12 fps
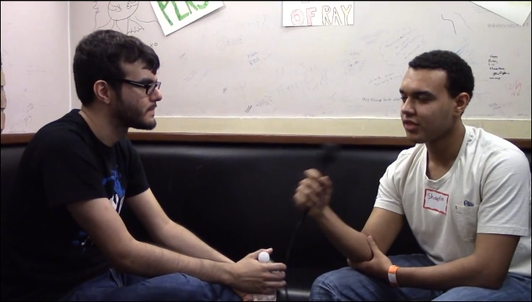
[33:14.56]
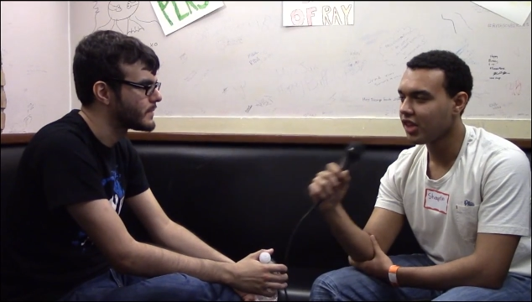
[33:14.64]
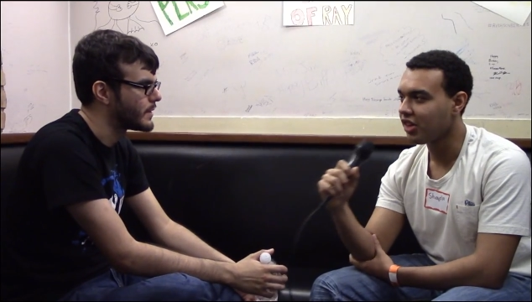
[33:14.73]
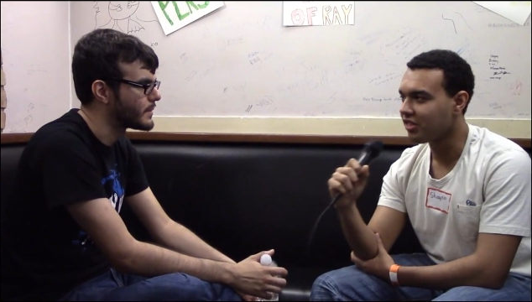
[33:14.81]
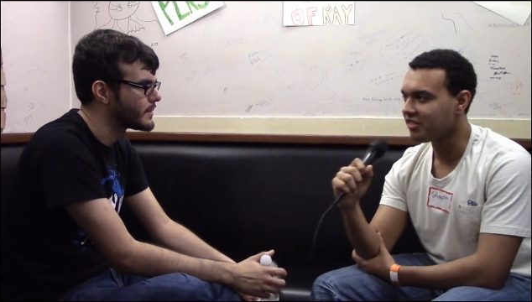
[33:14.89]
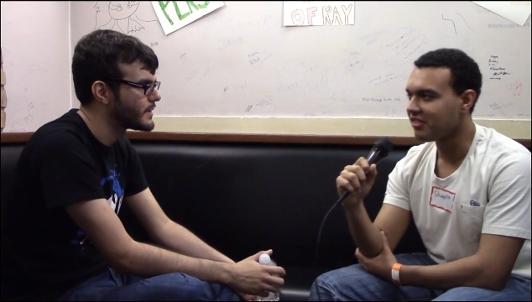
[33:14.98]

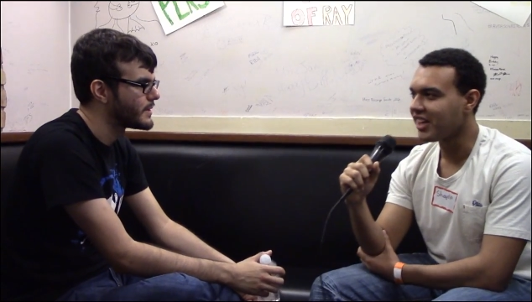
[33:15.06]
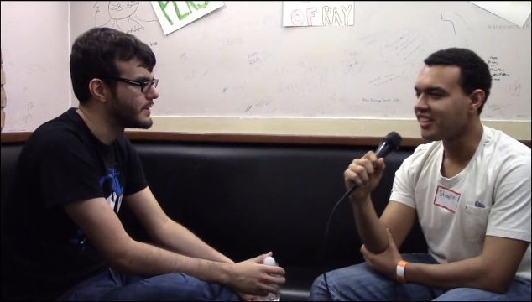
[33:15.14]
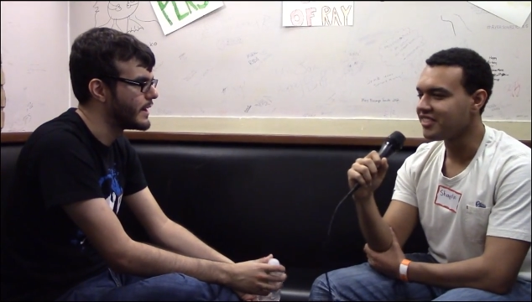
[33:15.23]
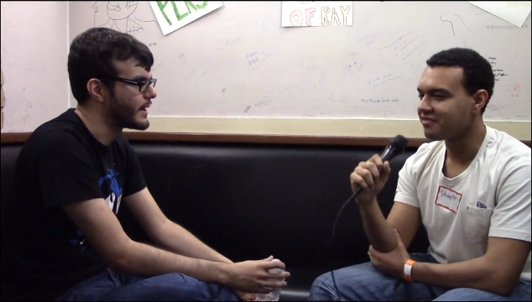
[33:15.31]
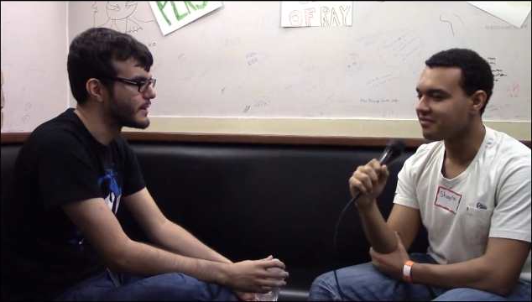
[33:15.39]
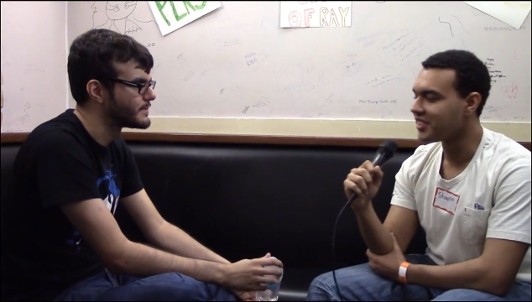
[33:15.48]
Speaker 1: Oh
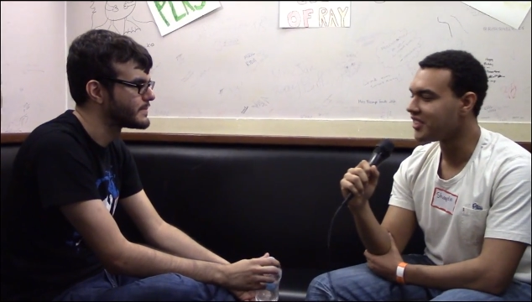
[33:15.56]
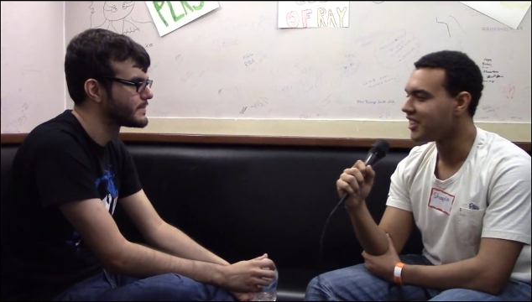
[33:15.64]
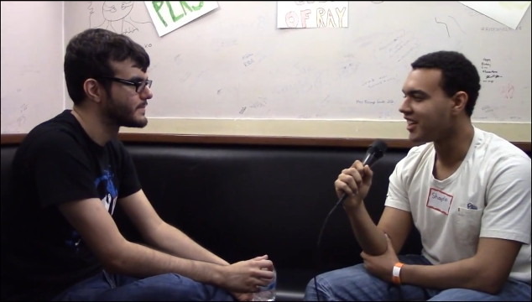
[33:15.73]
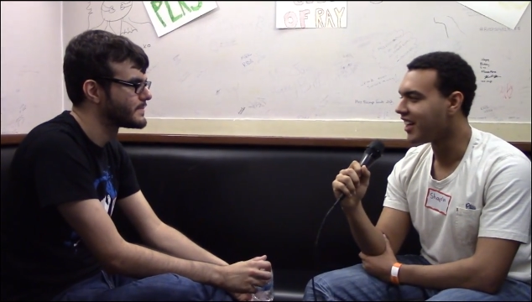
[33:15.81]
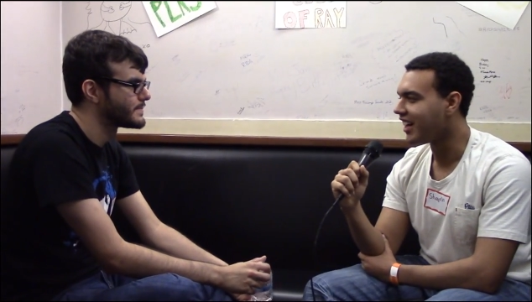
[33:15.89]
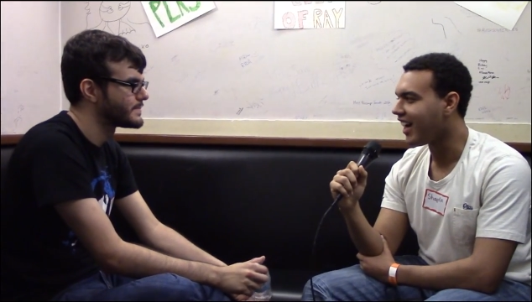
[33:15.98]
well, yeah.
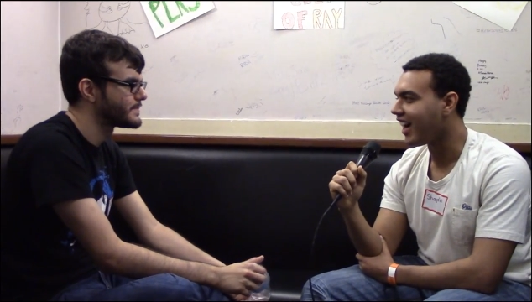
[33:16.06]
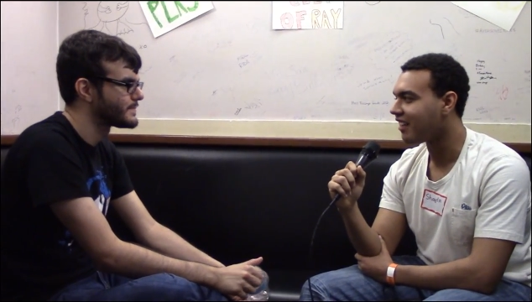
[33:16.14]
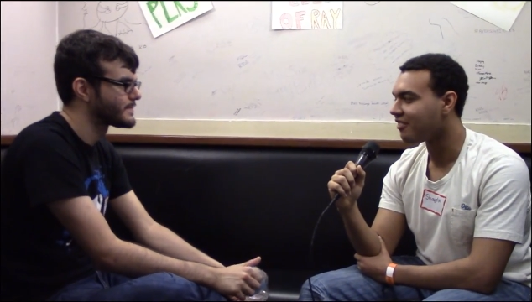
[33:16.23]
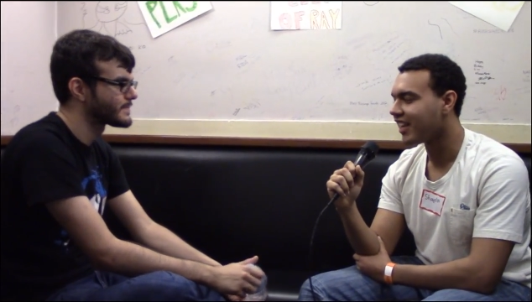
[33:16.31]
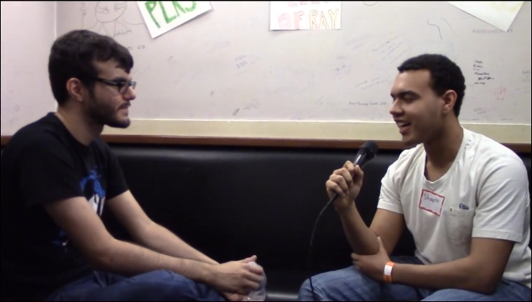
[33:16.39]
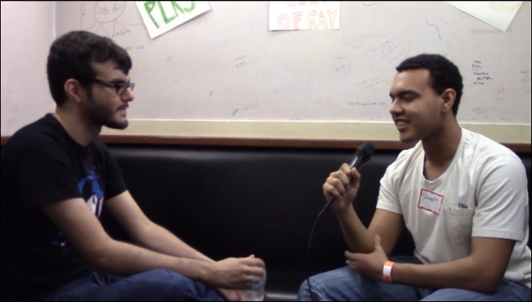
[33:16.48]
you
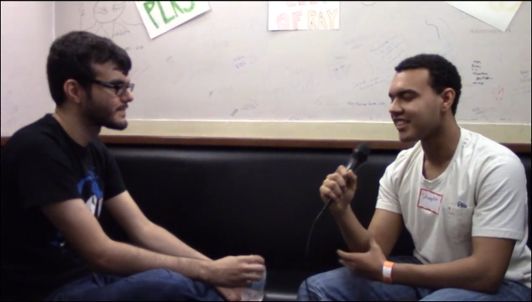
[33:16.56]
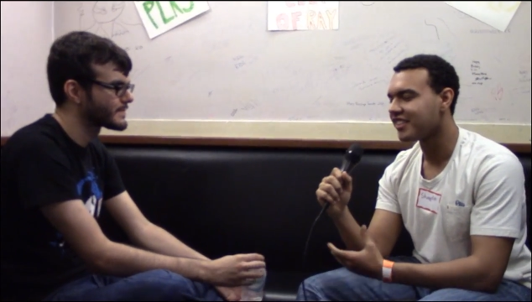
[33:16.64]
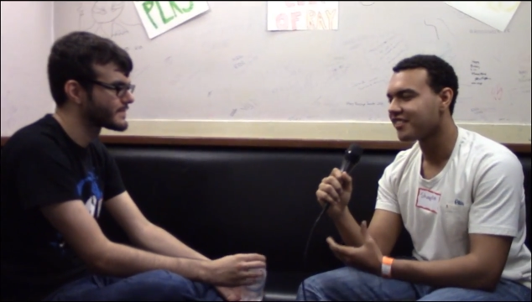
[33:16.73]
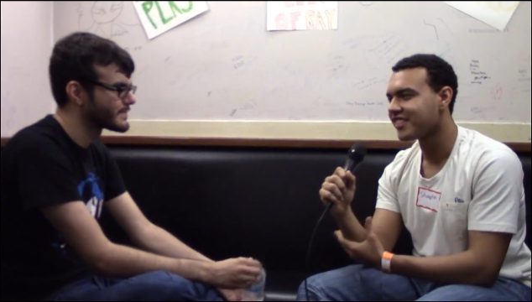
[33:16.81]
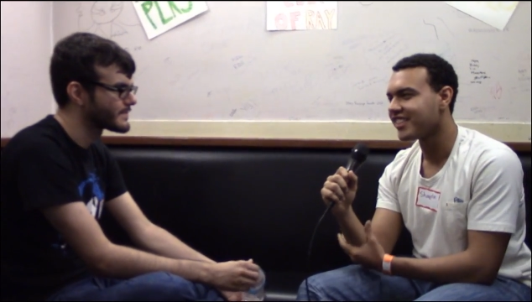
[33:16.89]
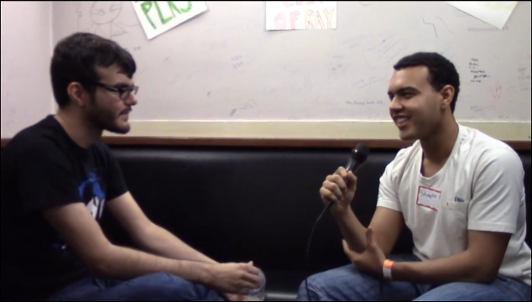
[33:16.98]
uh,
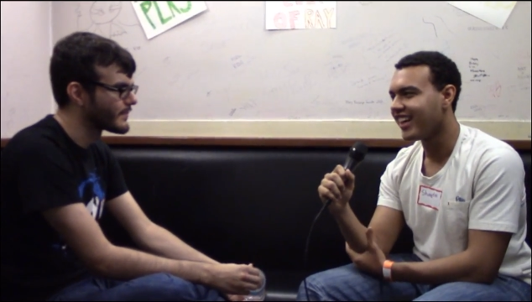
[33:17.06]
reacted differently.